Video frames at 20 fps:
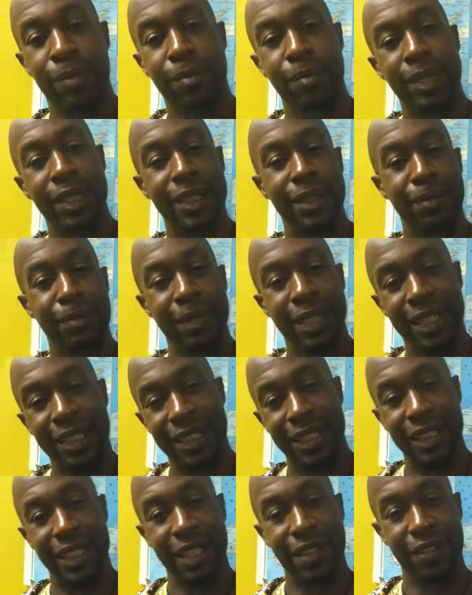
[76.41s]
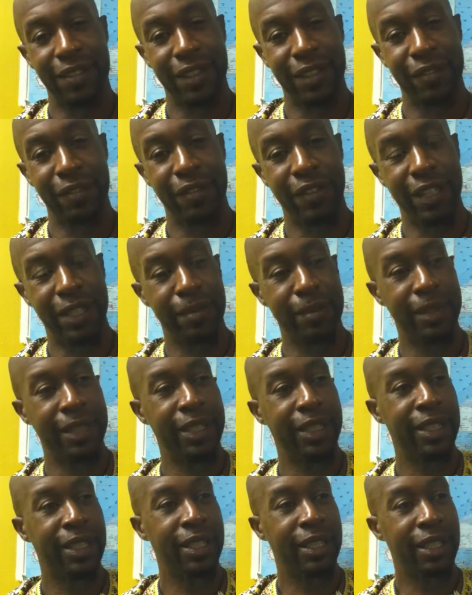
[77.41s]
Peace and blessings, African family.
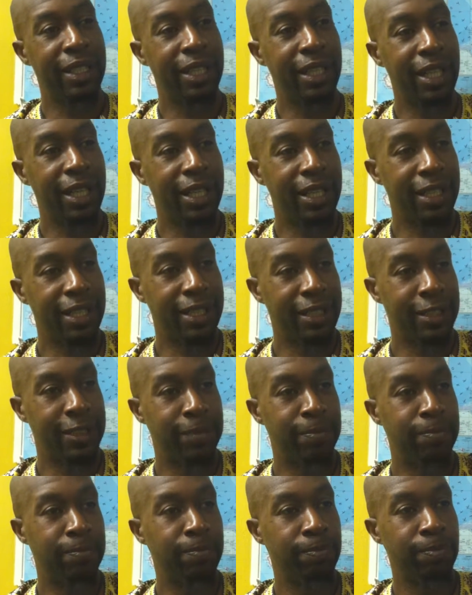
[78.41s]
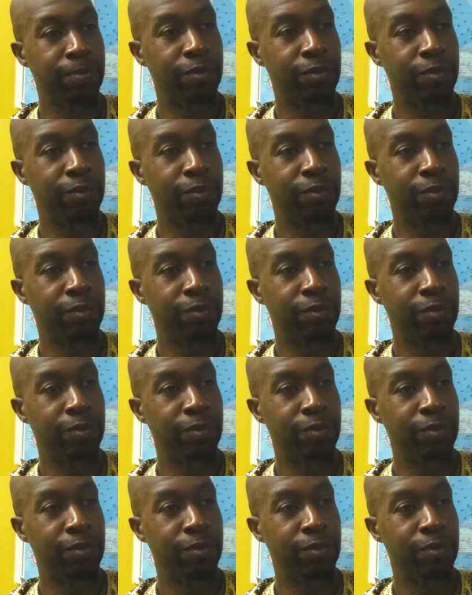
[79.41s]
Um,